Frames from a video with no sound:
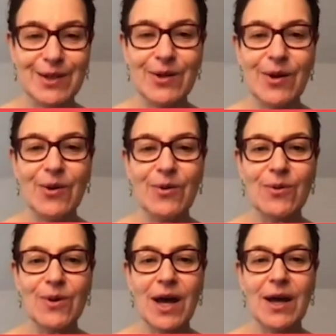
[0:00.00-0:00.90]

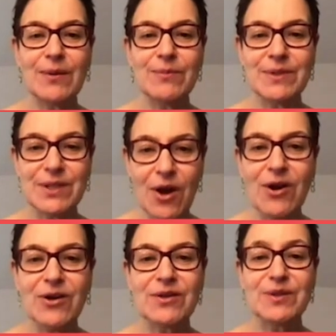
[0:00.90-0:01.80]

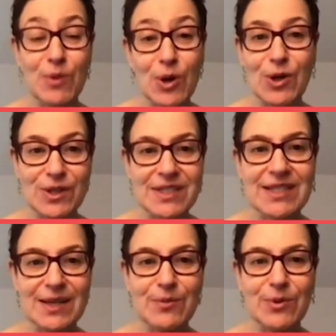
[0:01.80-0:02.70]
SARS, MERS
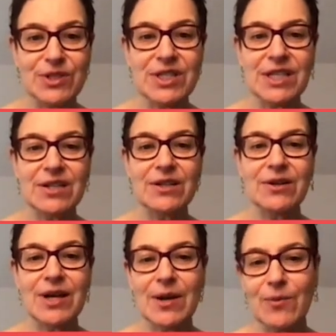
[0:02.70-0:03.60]
in particular,
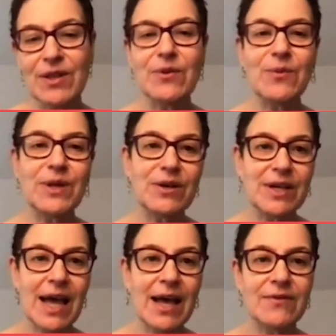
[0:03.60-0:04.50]
and whether we
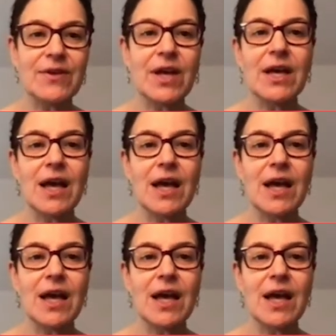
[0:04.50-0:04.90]
could have